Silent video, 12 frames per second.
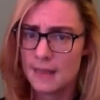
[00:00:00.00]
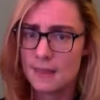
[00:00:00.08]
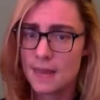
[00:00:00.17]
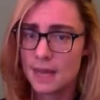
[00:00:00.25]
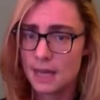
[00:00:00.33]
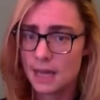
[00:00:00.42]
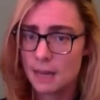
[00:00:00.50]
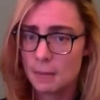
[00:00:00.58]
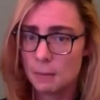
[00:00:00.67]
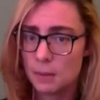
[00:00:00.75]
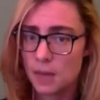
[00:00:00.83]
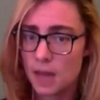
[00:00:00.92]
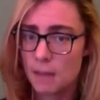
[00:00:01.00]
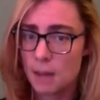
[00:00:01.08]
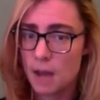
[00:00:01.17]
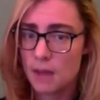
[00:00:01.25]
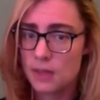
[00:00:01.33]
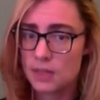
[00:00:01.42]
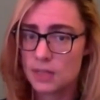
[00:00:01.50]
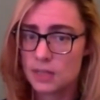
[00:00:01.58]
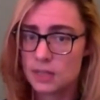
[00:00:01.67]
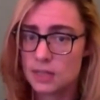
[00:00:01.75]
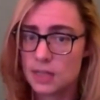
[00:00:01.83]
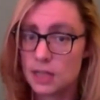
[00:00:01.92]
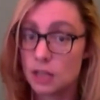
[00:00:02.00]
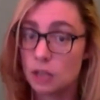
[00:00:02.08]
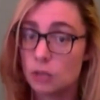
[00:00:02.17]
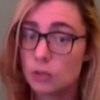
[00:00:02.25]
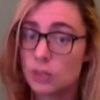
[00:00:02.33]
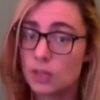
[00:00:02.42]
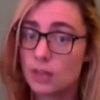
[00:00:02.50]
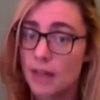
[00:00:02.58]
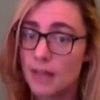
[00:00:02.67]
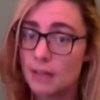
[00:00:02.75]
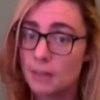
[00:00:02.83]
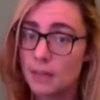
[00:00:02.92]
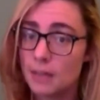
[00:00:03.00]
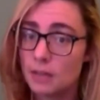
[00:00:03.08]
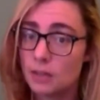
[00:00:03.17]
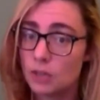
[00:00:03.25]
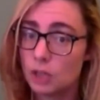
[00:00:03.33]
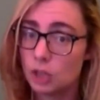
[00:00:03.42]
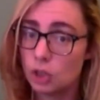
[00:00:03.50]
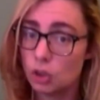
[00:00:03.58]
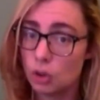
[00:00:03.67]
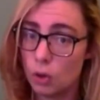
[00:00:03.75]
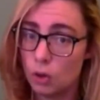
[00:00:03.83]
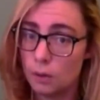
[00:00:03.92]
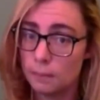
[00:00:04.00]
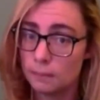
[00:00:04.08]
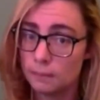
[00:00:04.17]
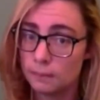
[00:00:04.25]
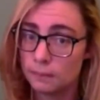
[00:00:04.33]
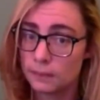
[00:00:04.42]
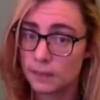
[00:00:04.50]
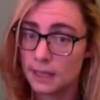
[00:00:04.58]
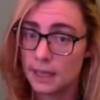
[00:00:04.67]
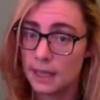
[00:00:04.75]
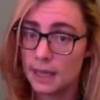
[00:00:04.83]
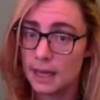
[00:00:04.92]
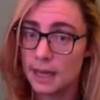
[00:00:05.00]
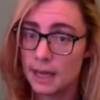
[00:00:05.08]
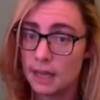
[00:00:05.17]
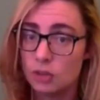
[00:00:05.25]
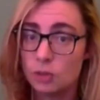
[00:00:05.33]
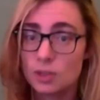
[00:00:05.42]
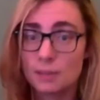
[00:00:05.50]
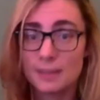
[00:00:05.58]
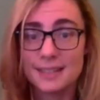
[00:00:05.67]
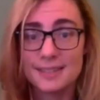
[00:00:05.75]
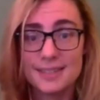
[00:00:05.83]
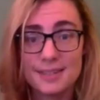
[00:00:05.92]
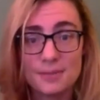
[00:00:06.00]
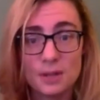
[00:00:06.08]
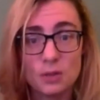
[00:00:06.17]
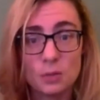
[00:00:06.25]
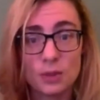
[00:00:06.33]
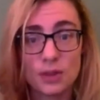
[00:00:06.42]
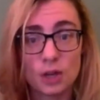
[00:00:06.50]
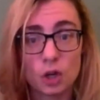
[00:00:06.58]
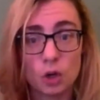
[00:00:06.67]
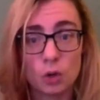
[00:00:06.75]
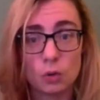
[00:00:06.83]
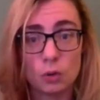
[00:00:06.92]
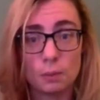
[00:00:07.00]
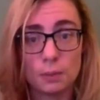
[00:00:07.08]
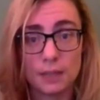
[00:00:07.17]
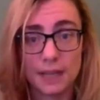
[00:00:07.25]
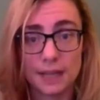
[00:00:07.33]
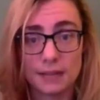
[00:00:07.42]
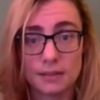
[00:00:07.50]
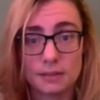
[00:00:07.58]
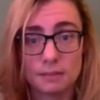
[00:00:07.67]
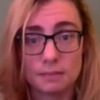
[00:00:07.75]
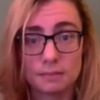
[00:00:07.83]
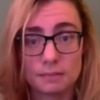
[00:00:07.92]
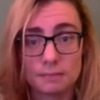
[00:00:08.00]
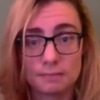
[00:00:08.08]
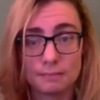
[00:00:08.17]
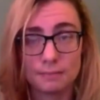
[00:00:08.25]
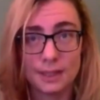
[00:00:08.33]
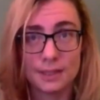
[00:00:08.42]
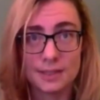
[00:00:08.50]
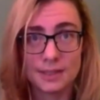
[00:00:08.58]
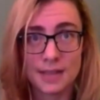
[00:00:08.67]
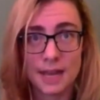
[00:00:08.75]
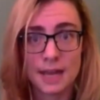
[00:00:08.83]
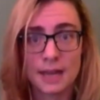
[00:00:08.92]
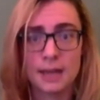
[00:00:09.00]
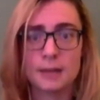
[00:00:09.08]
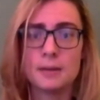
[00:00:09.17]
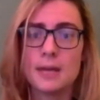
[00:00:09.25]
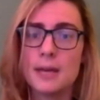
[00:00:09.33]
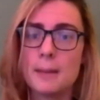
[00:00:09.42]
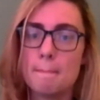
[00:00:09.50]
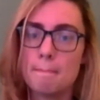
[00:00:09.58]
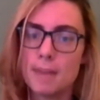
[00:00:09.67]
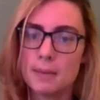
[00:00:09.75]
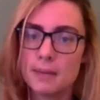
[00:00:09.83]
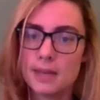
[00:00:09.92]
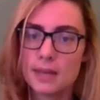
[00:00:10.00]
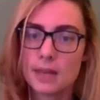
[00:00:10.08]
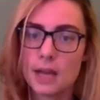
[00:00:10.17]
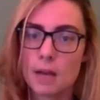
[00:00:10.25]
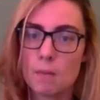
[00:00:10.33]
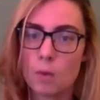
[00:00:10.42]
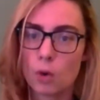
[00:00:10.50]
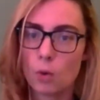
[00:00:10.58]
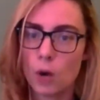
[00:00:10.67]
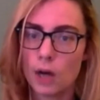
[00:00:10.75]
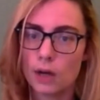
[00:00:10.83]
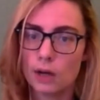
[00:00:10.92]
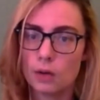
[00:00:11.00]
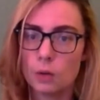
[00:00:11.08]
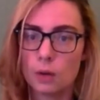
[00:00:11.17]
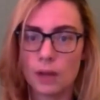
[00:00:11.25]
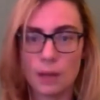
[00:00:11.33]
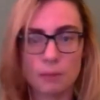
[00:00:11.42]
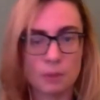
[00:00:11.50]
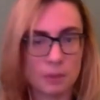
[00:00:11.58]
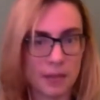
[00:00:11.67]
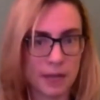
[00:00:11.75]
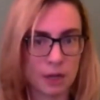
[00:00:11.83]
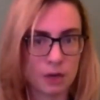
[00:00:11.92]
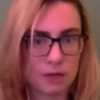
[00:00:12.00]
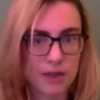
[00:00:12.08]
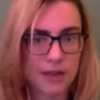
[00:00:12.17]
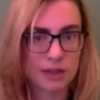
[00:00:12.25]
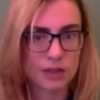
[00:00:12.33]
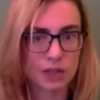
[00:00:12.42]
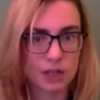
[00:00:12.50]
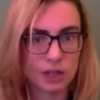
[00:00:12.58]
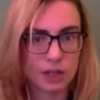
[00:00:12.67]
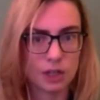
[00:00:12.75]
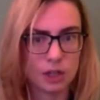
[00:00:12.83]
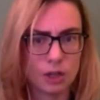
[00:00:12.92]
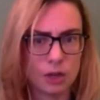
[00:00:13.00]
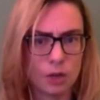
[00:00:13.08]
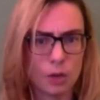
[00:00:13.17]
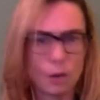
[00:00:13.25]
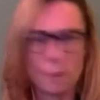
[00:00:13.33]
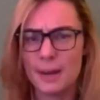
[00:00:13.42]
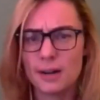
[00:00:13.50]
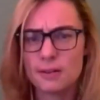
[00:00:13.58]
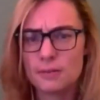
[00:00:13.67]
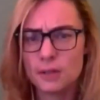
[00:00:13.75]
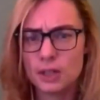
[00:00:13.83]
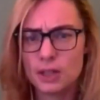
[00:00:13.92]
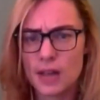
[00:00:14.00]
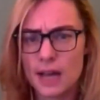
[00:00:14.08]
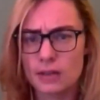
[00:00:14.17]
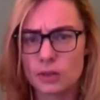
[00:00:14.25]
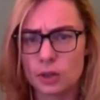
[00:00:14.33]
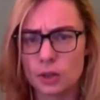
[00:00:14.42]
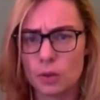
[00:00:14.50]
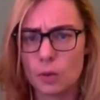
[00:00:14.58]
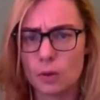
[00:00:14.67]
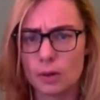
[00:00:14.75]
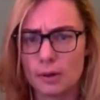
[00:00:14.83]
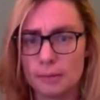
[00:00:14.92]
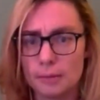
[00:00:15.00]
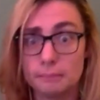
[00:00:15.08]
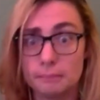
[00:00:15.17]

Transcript: They can come up with a hypothesis and use the class plant as their control and do something different with their own plant. Say, maybe they think more water will help the plant grow faster, or better fertilizer, or